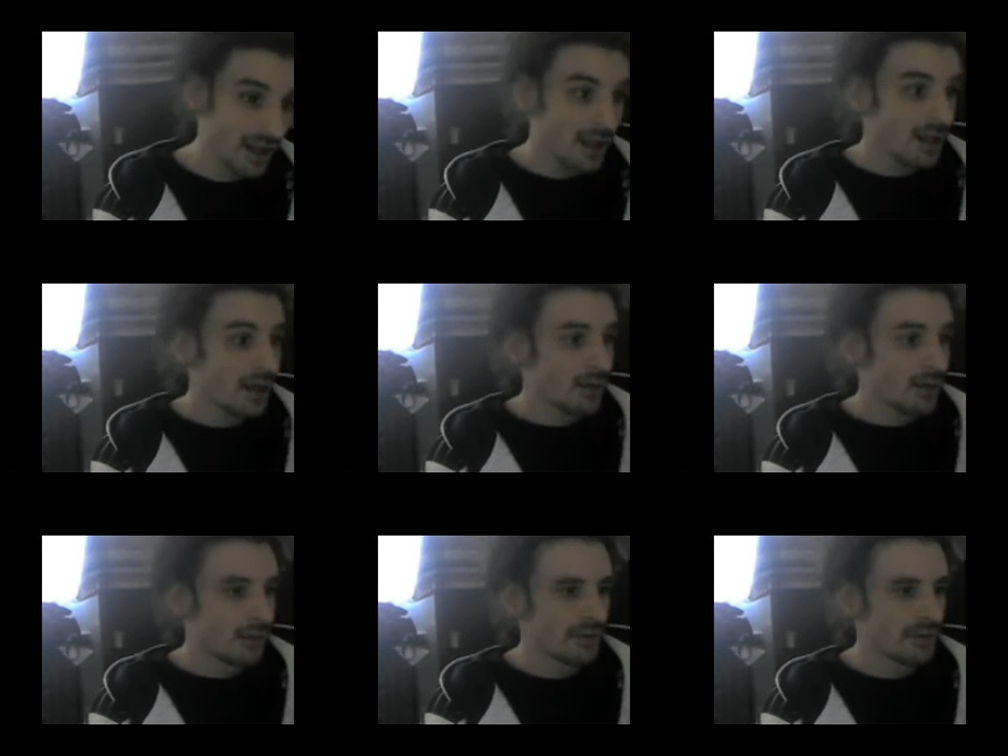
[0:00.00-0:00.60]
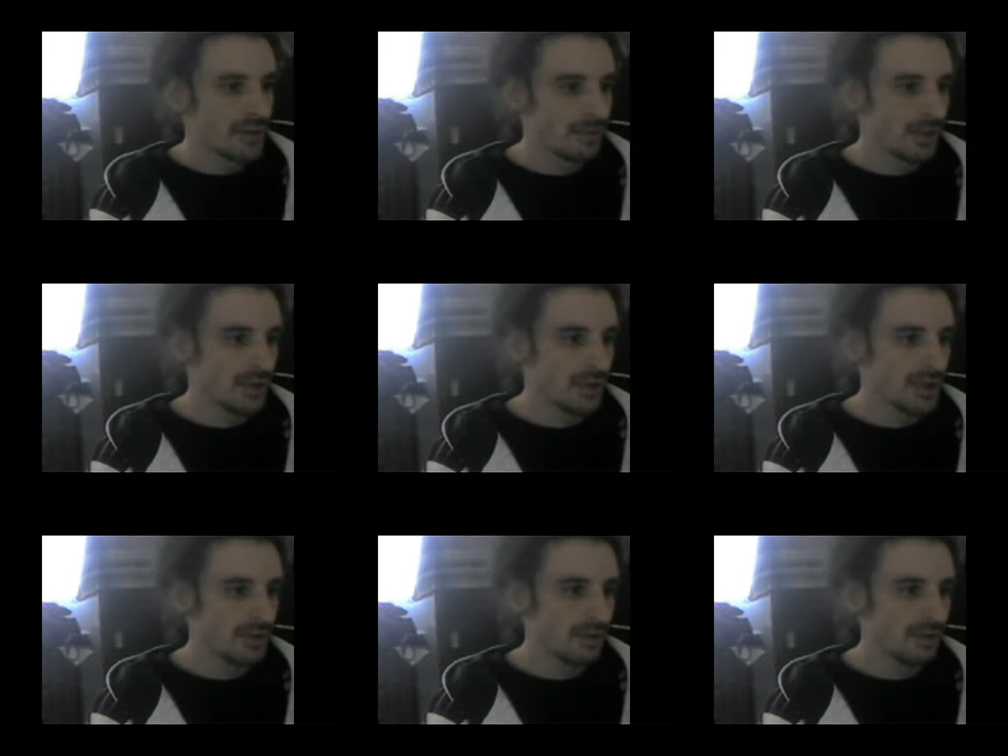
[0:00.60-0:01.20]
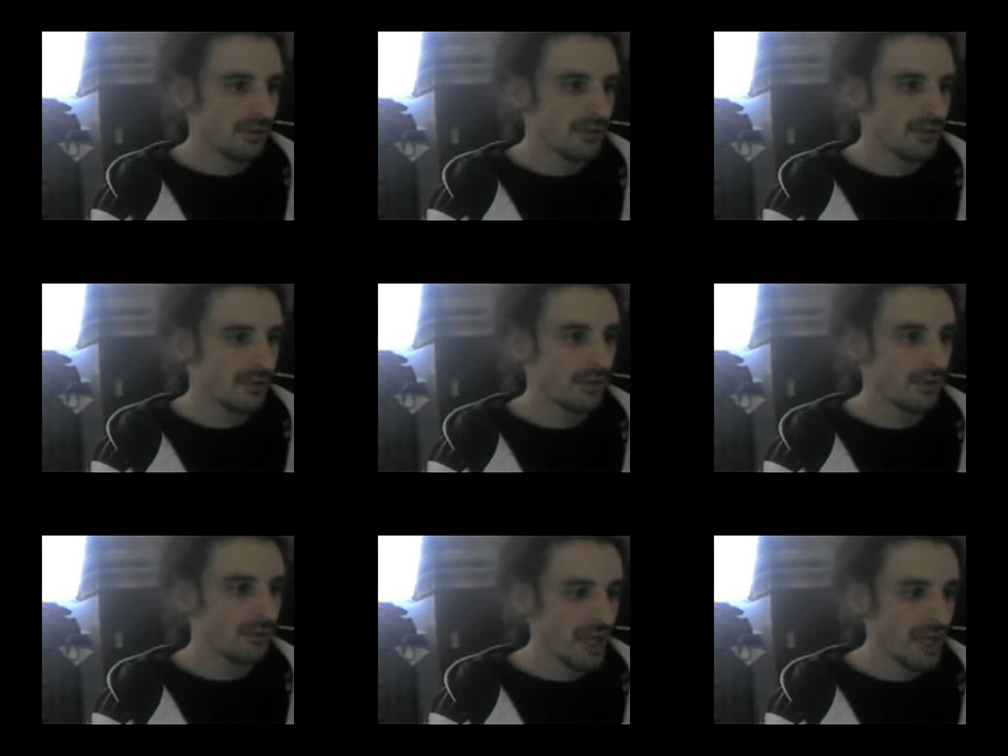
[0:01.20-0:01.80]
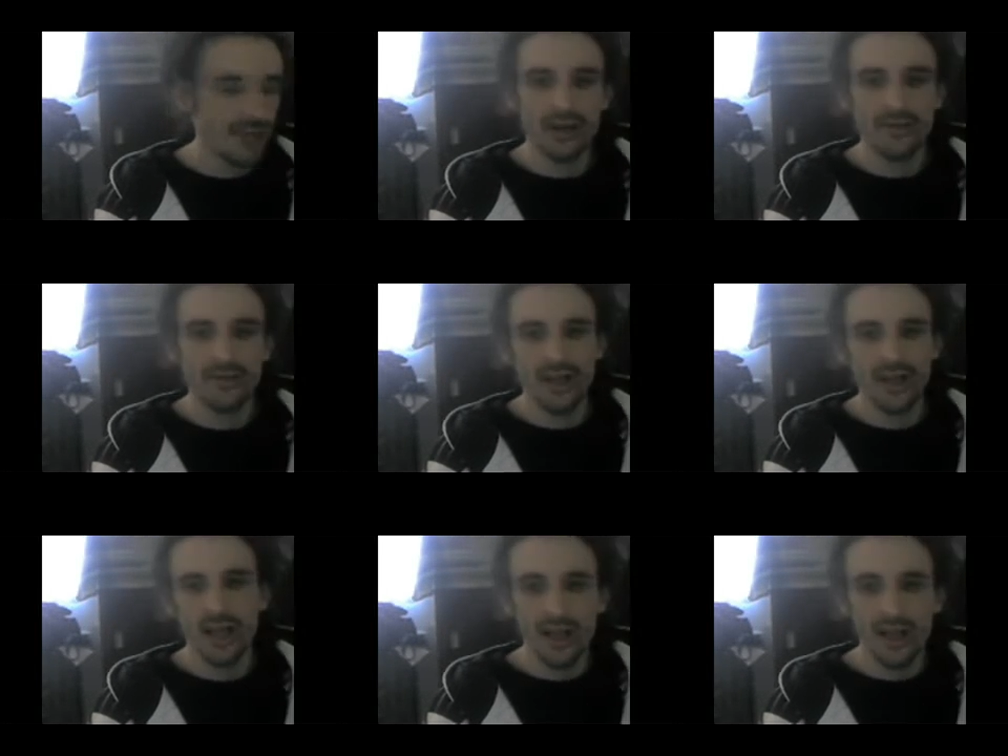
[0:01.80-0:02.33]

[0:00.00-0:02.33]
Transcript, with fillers: were responsible for the rape of other